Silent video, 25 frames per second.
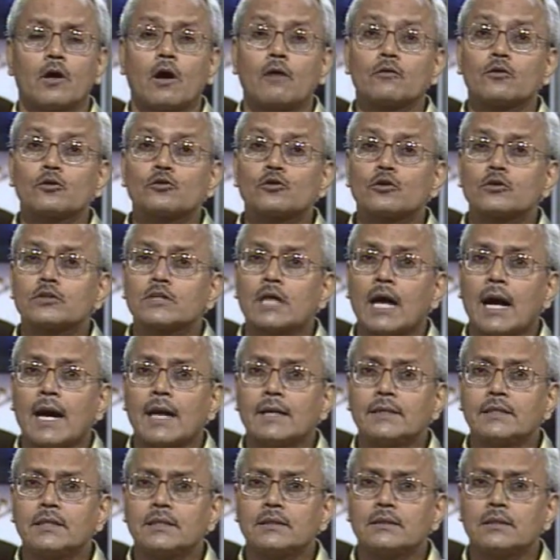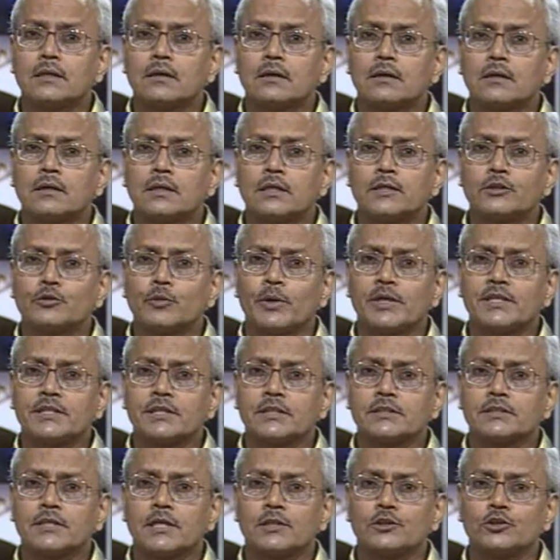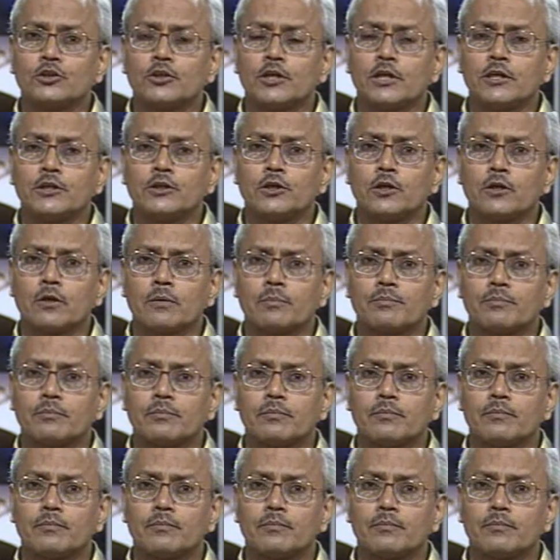of the society in the early 20th century in Europe.